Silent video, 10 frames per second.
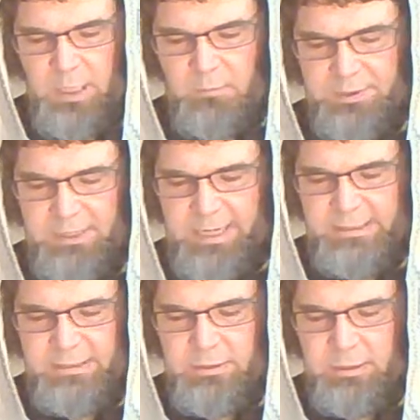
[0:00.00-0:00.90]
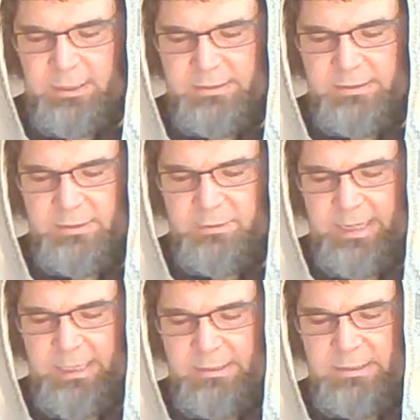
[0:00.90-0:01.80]
But they started
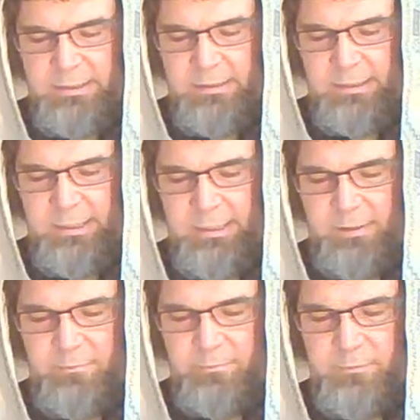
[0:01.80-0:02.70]
straight to him.